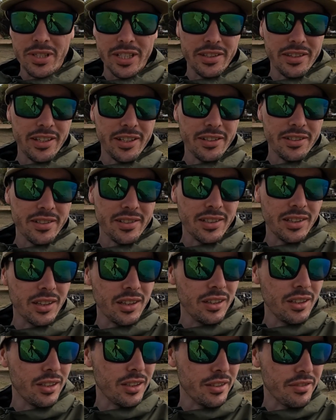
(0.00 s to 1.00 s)
but there is a
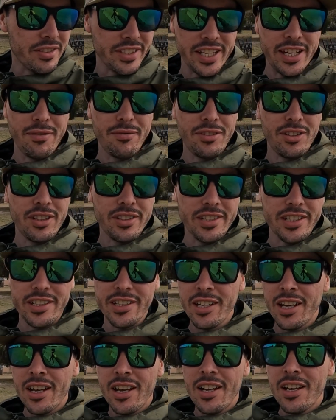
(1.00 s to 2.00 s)
lot of sandflies
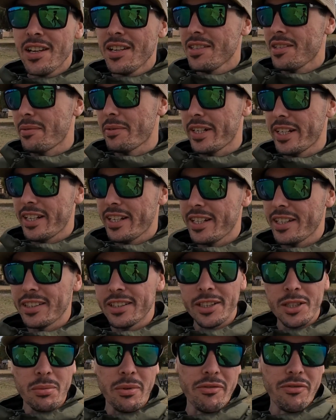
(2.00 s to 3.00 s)
here. So I'm going to head
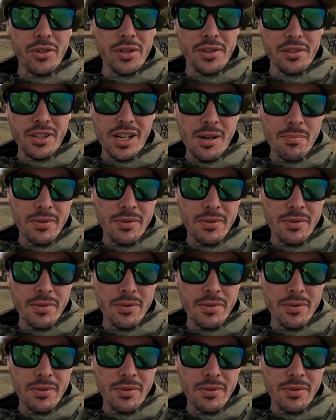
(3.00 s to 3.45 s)
a little bit further